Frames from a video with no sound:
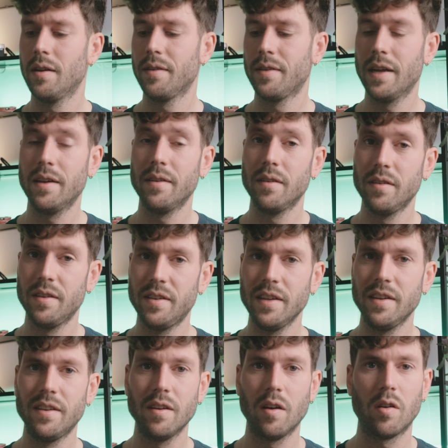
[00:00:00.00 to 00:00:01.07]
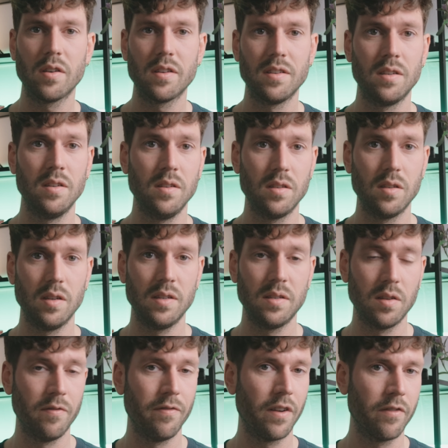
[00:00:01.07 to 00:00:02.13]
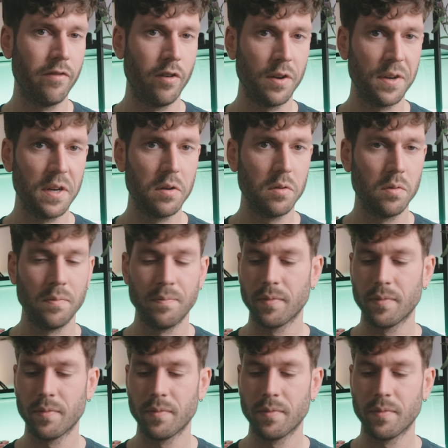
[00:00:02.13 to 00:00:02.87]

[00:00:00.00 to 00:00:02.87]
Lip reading: then the TT Artisans is something for you.